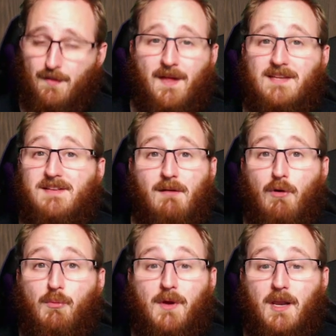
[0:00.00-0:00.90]
That's how
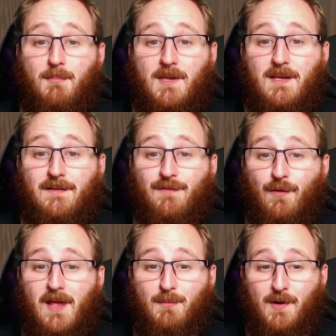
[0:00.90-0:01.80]
long we're going to be here
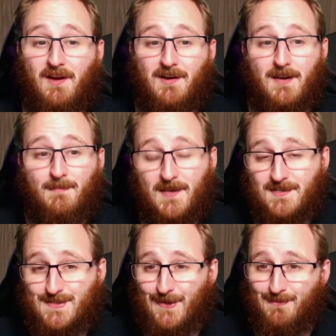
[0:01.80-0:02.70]
for then. We are going to be
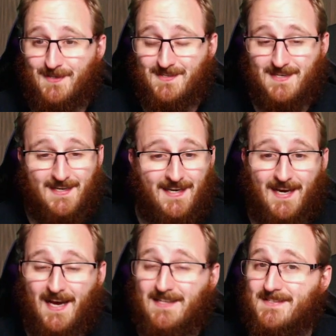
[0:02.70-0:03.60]
at Dortmund
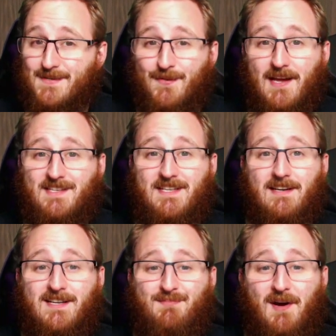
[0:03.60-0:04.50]
until that
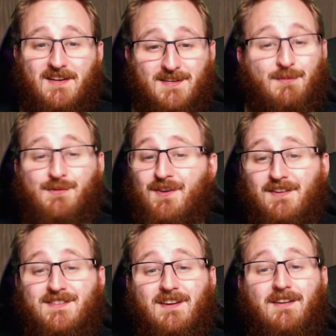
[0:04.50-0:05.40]
deal expires. I will
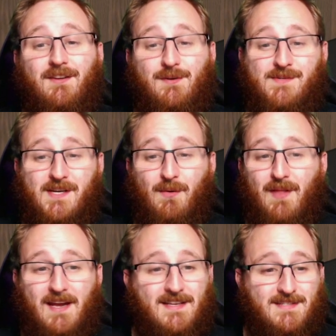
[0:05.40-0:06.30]
not sign a new deal.
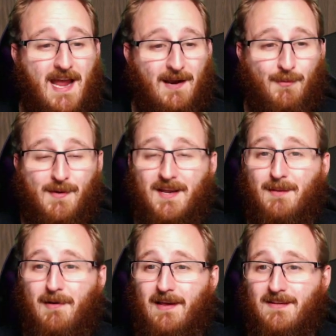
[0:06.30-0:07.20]
That is how we're going
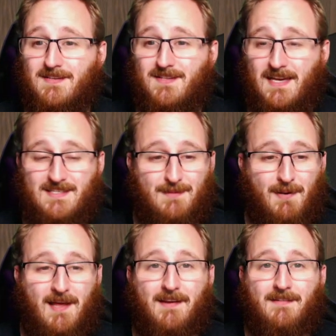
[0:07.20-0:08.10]
to play this. That's the
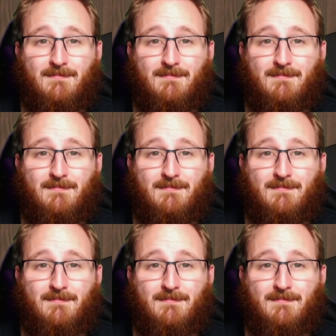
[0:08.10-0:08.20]
plan.